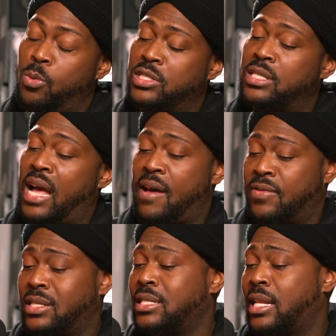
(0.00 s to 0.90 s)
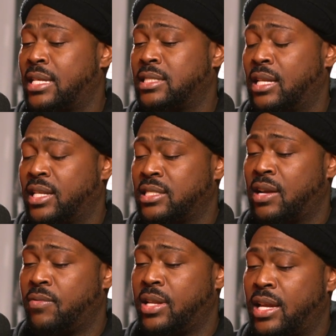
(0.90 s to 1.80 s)
which this is a lesson
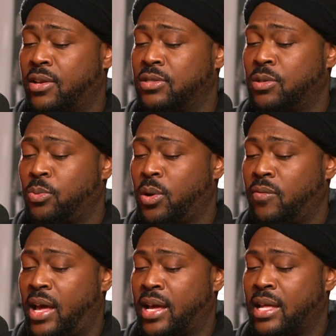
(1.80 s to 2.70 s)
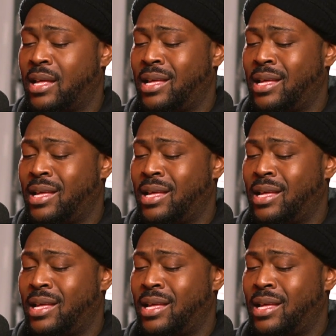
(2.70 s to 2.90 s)
I really had to learn to the point of like,